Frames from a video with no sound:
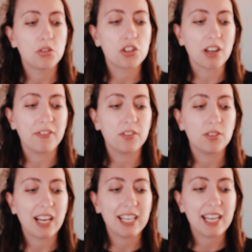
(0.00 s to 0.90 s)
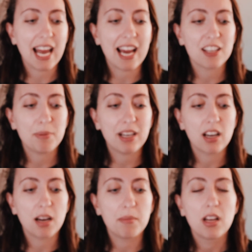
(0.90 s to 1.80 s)
to shuffle, and it has
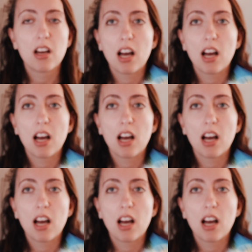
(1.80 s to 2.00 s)
become